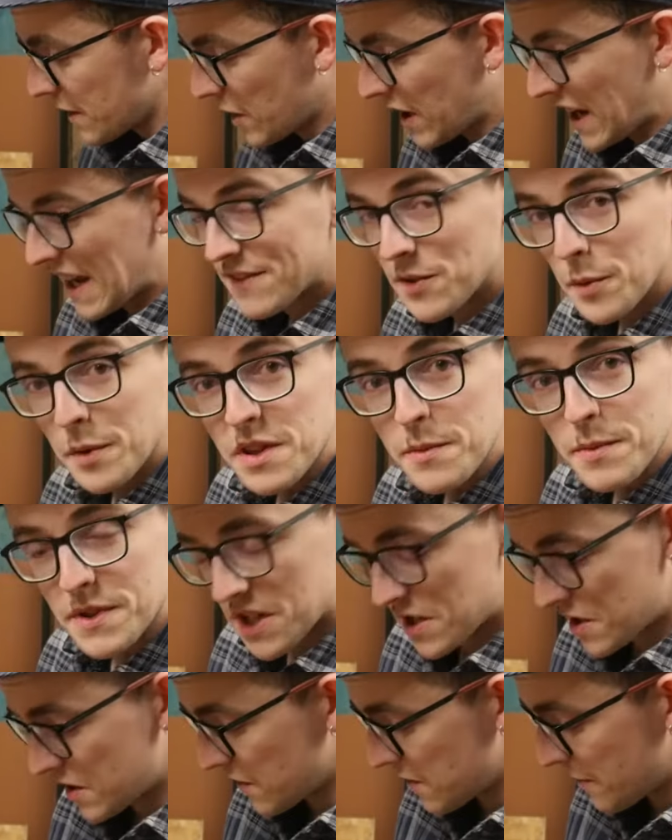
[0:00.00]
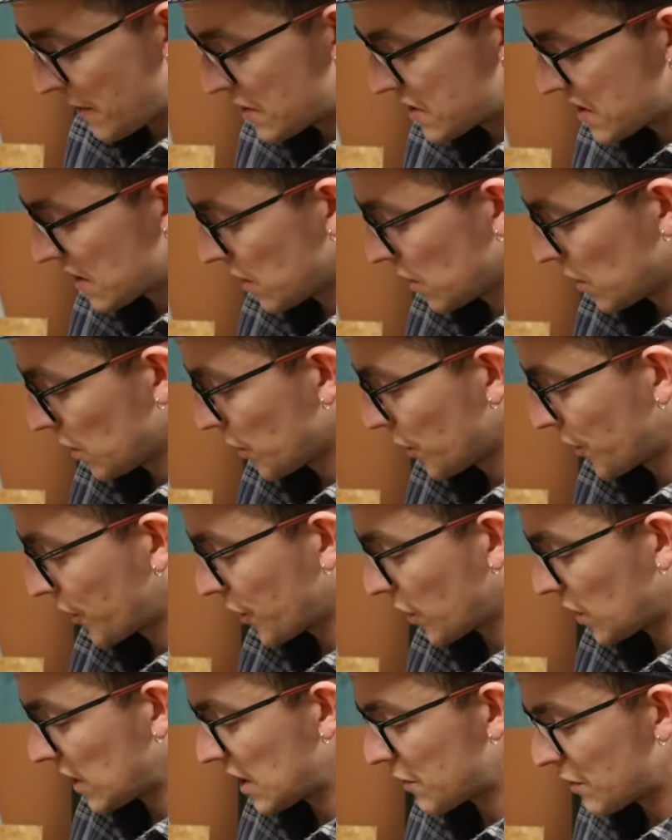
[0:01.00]
happy with the position of the mounting holes,
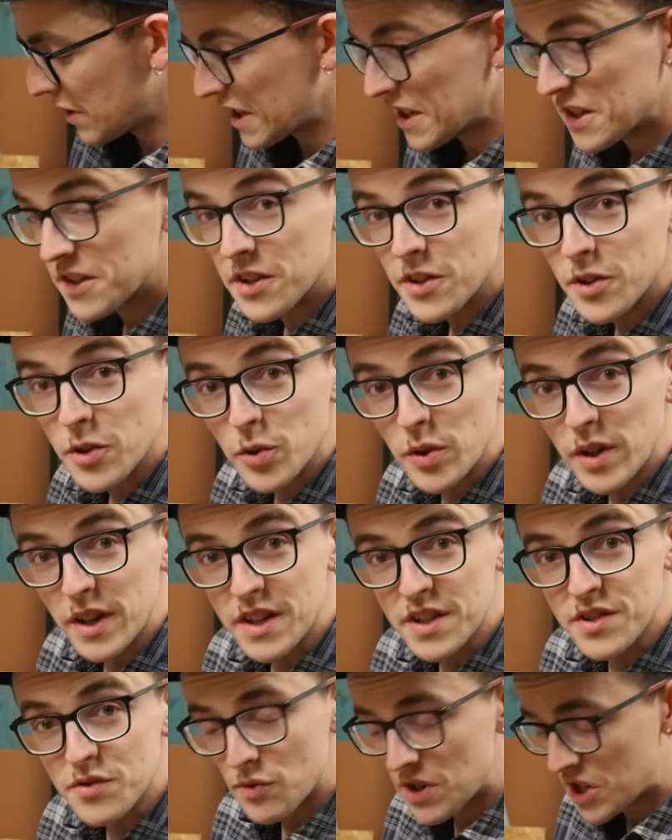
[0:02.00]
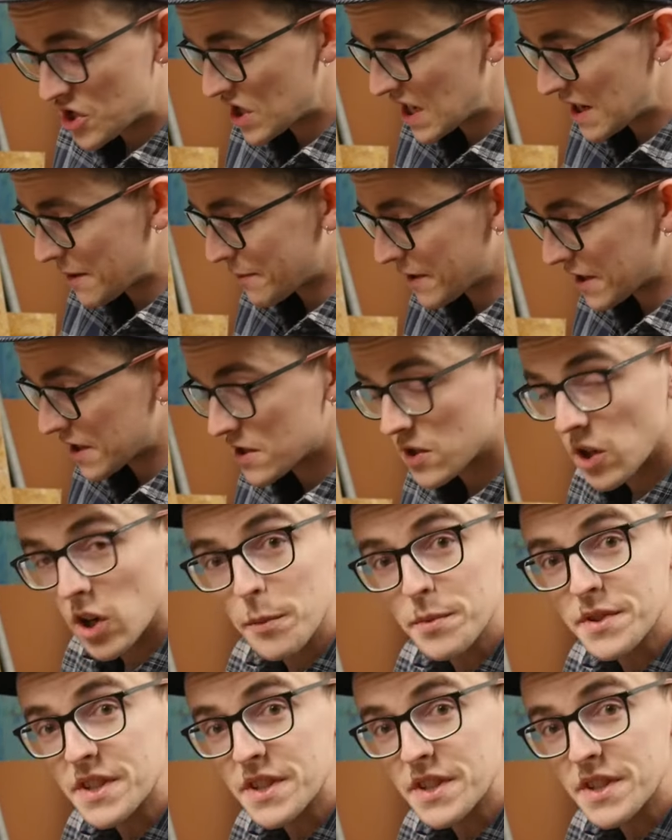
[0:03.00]
so all I really need to do is reshape this top